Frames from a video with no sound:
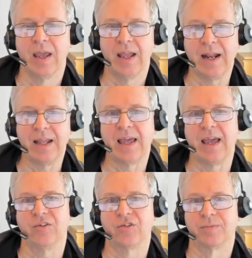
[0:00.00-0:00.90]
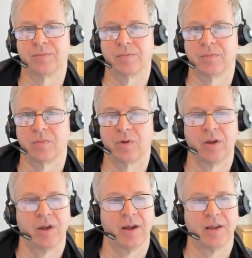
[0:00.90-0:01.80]
In any case,
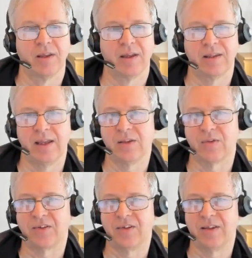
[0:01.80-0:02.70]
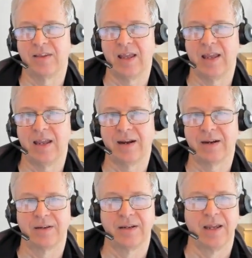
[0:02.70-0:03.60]
the interesting thing
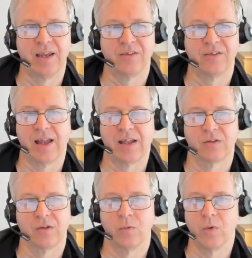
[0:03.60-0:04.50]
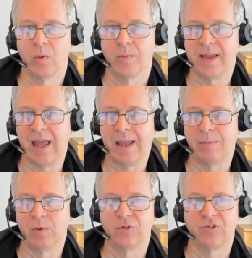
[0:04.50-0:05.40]
here is that we will be
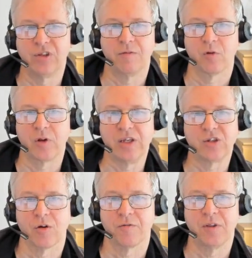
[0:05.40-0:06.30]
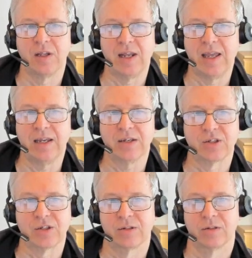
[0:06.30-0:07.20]
able to see for each of the
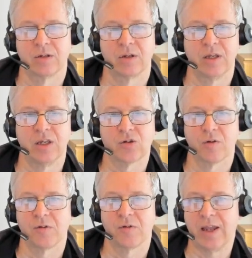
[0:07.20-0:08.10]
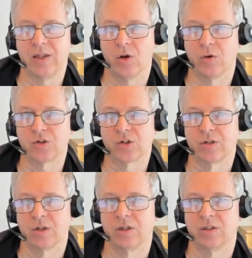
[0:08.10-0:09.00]
links, each of the radios,
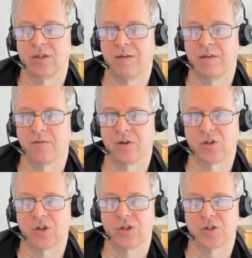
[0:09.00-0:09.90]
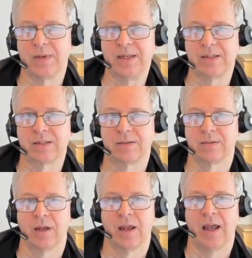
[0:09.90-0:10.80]
the different speeds
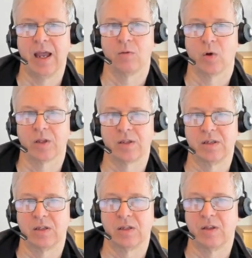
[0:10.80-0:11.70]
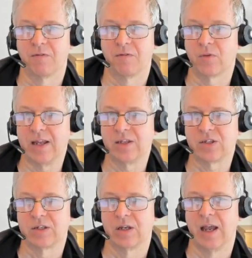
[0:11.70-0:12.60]
and what the different
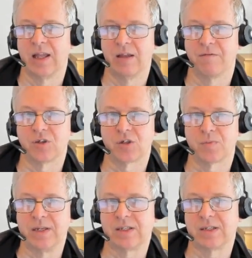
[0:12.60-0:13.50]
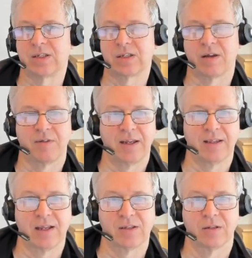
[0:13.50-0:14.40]
rates and different speeds and stuff like
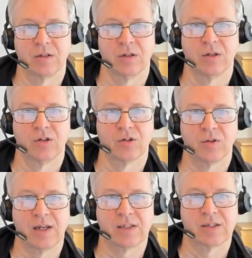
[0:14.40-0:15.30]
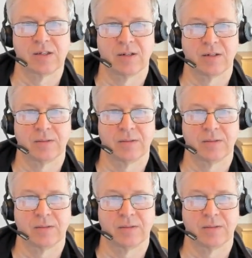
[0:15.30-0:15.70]
that. So that's